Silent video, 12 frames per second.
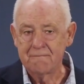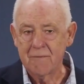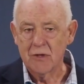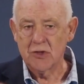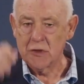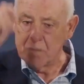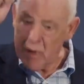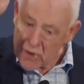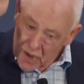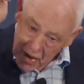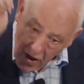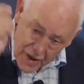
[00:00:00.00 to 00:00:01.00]

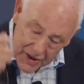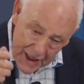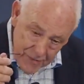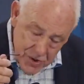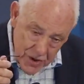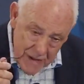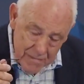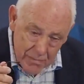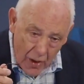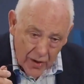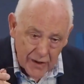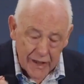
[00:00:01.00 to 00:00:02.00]
Spirit of God comes on him
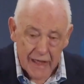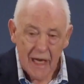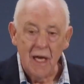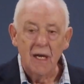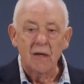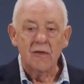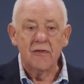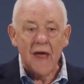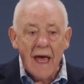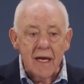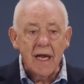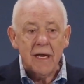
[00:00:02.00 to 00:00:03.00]
bodily.
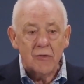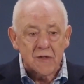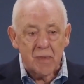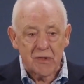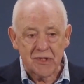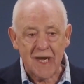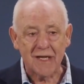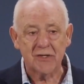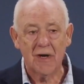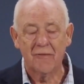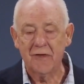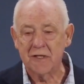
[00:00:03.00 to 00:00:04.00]
Then he was
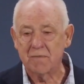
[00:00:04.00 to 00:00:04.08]
possessed of this